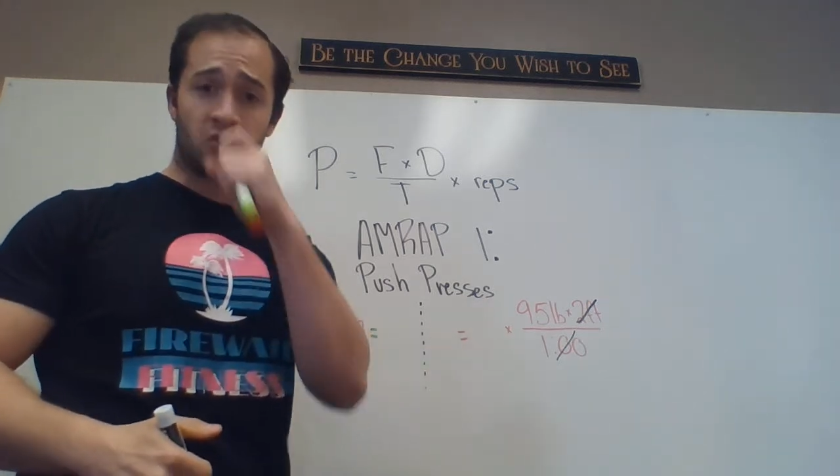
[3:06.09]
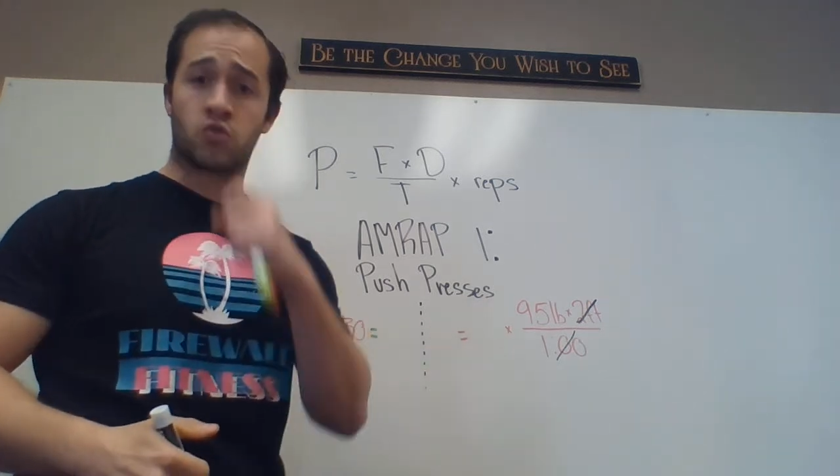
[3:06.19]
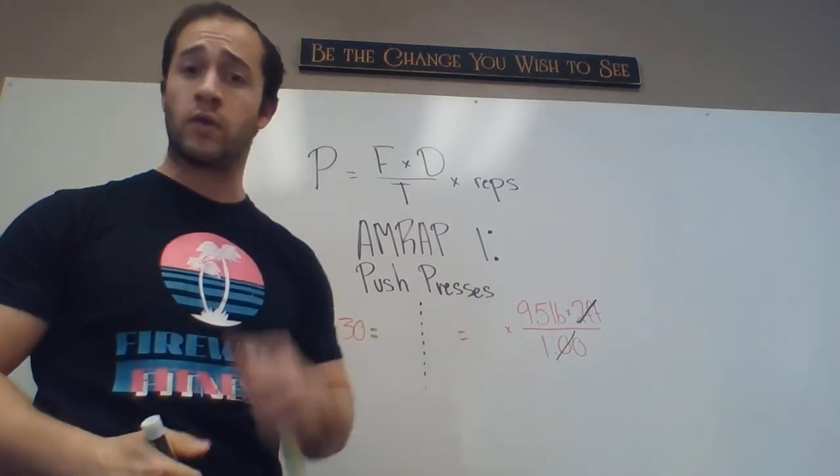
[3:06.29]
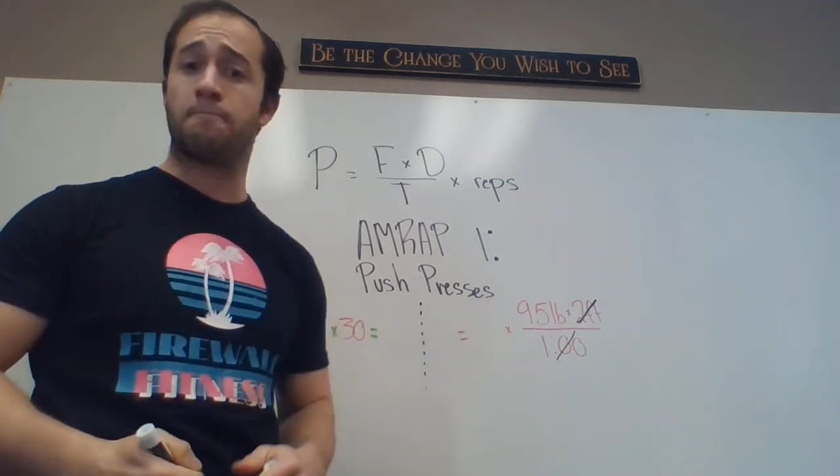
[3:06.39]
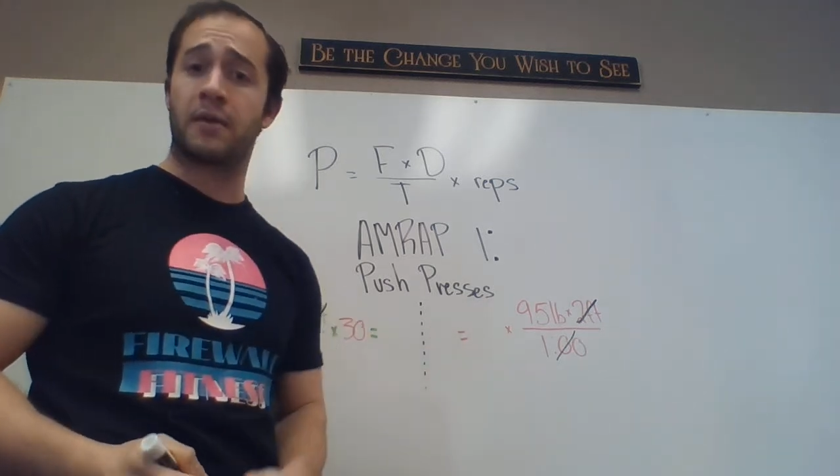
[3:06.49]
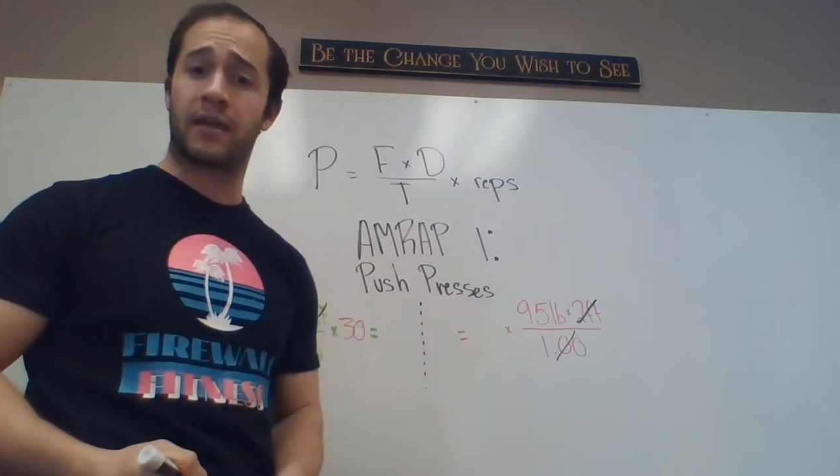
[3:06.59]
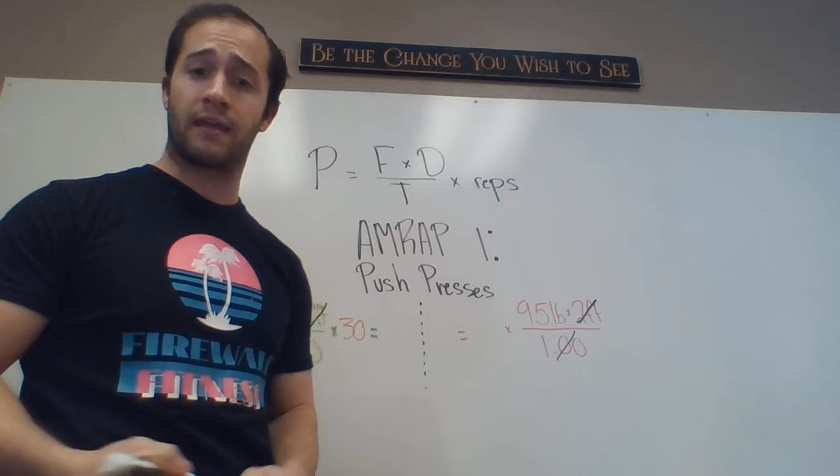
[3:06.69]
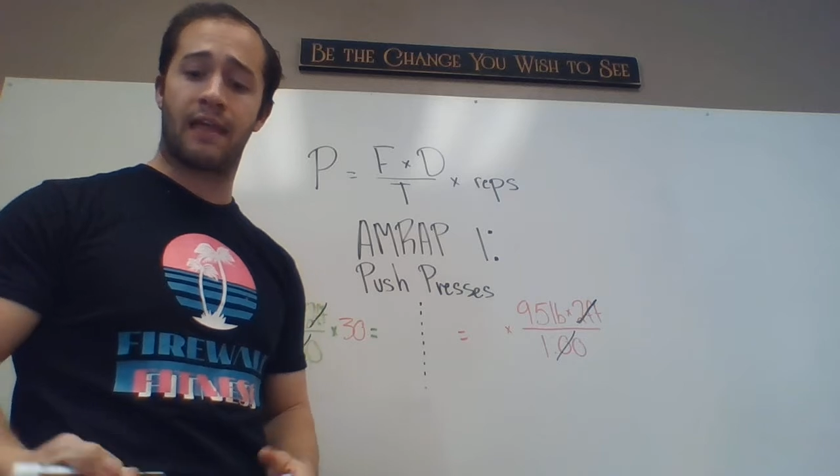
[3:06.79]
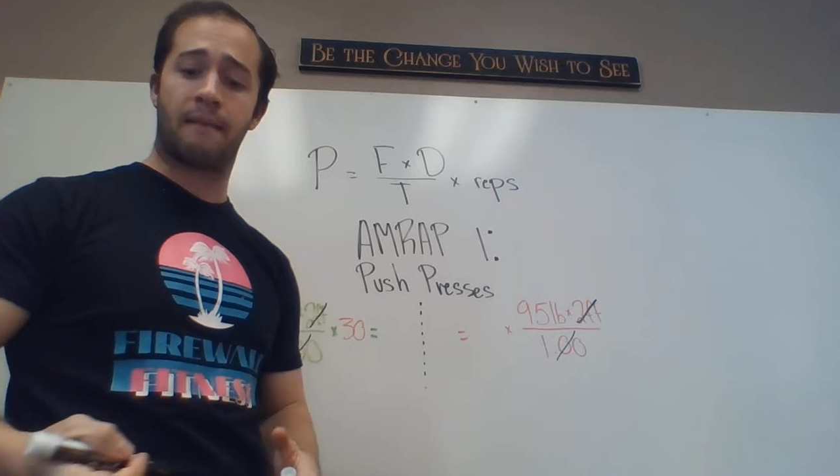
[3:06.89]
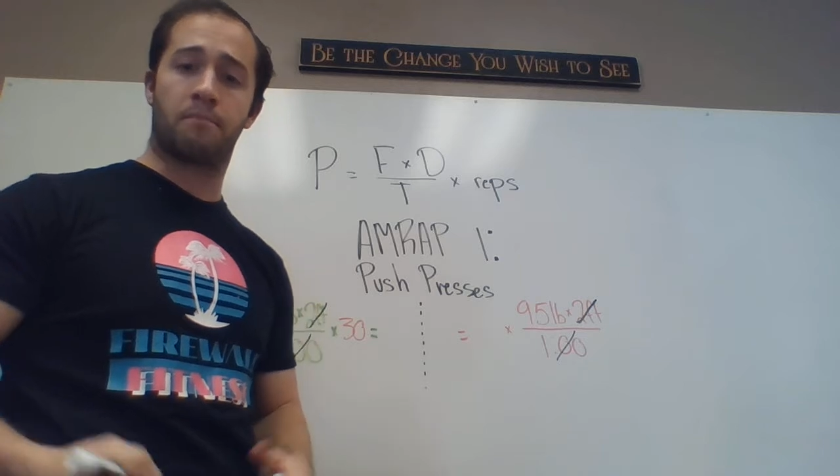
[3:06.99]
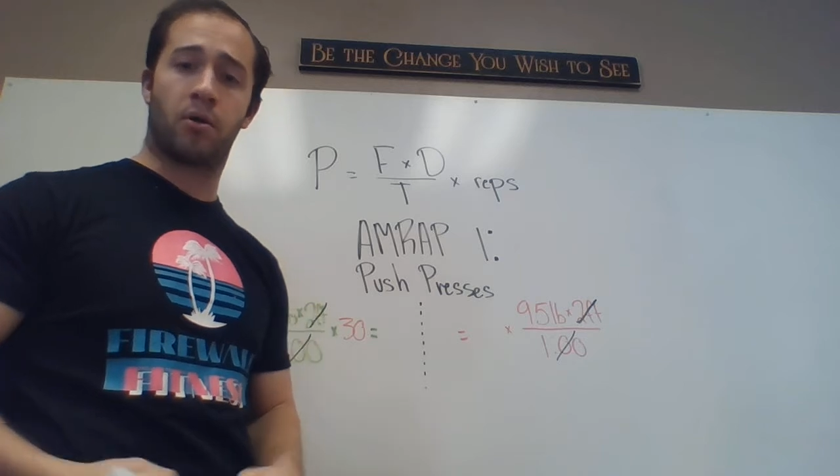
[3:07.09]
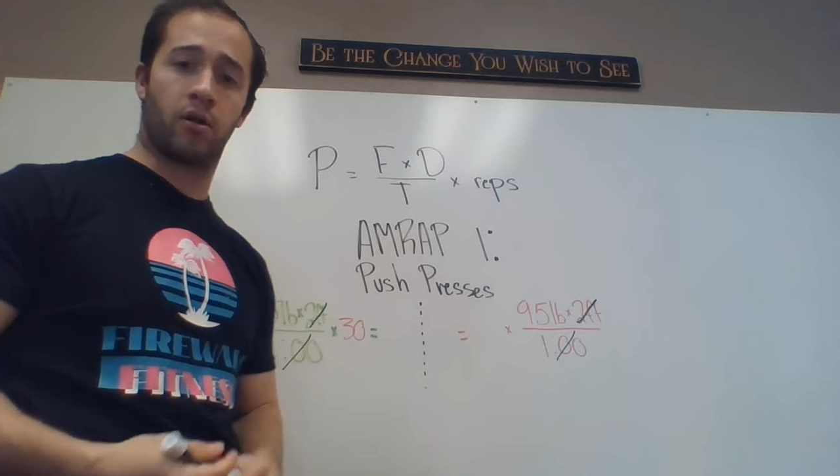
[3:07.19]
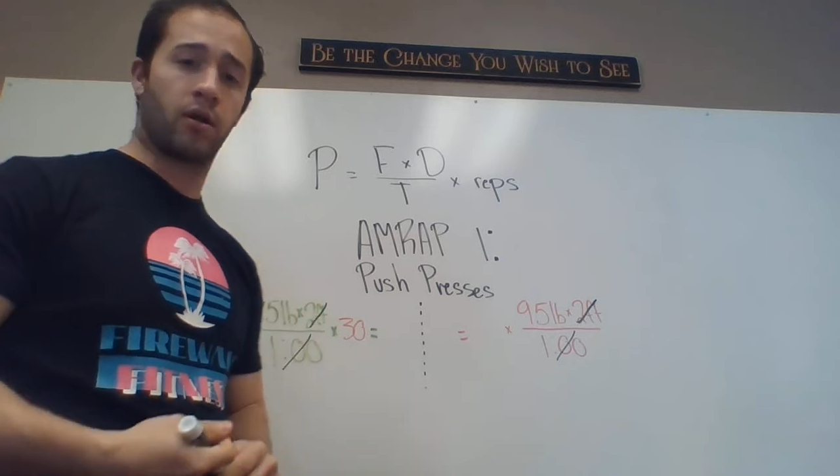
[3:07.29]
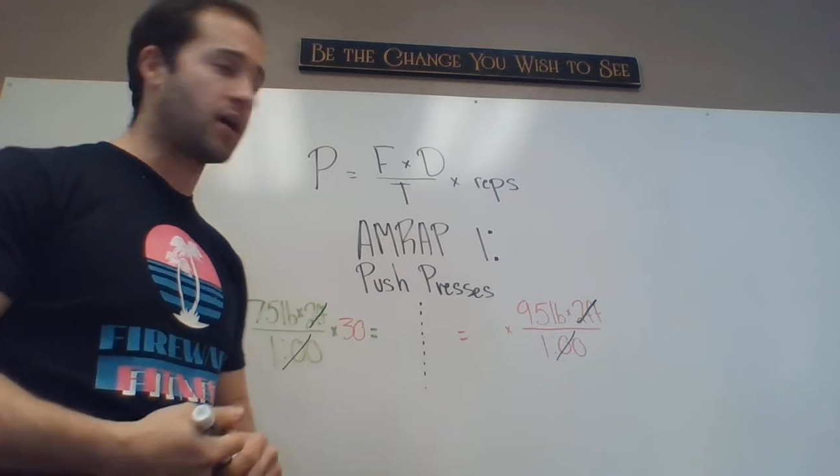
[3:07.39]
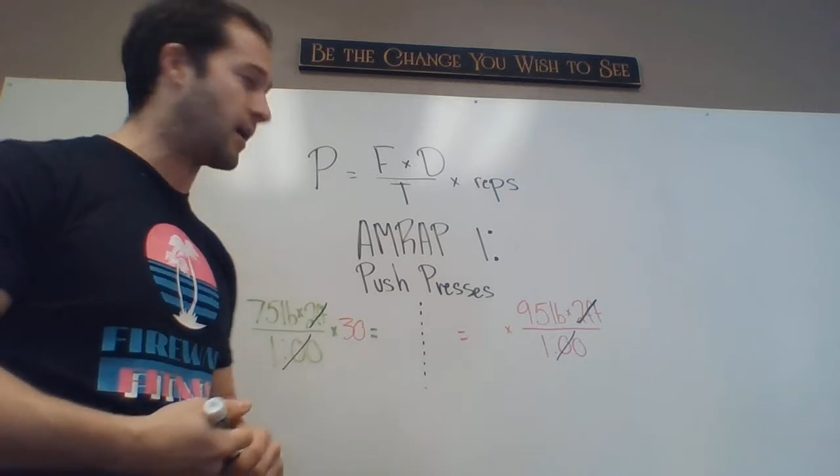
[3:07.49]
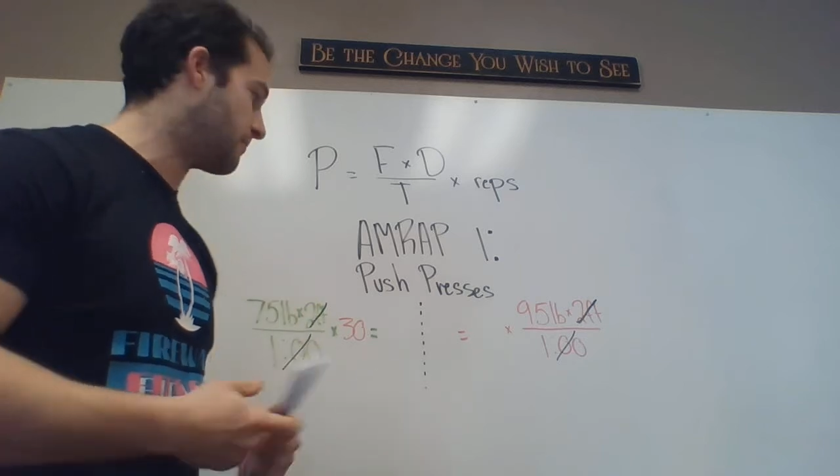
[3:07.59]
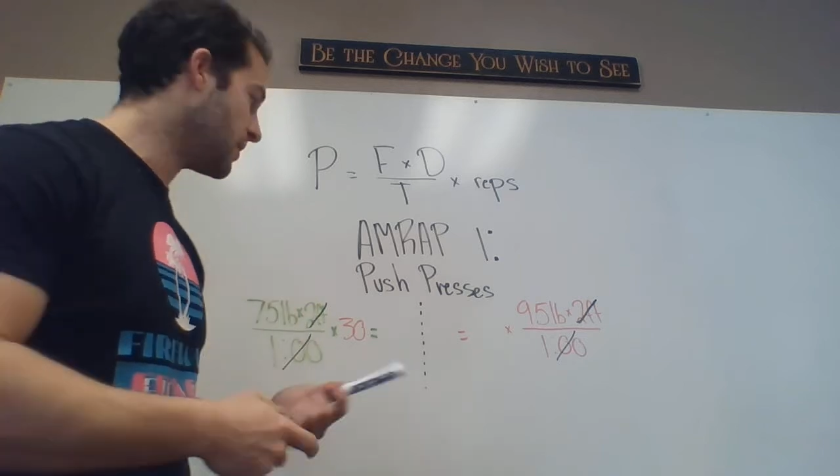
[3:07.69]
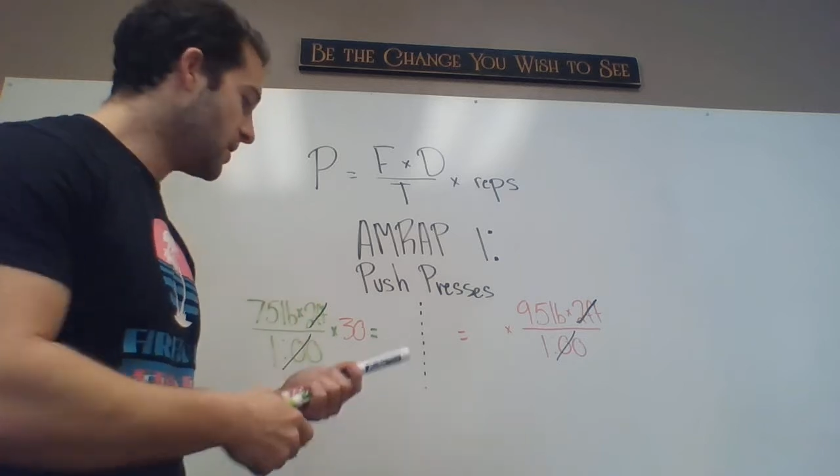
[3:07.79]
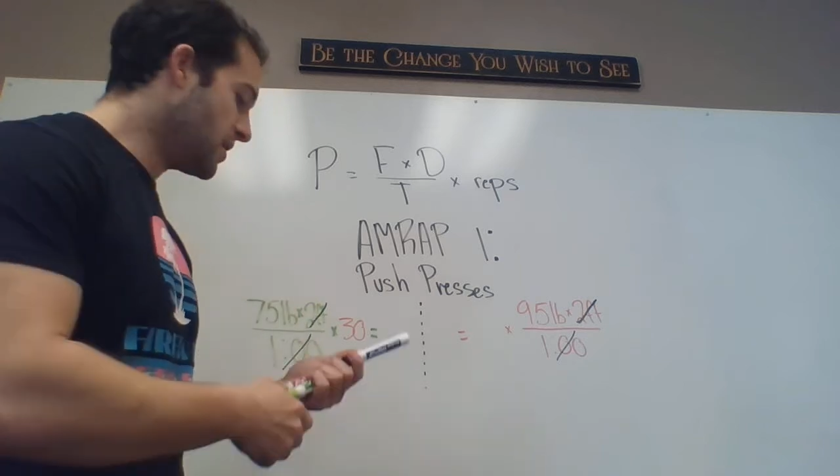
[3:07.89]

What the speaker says: between picking that bar up.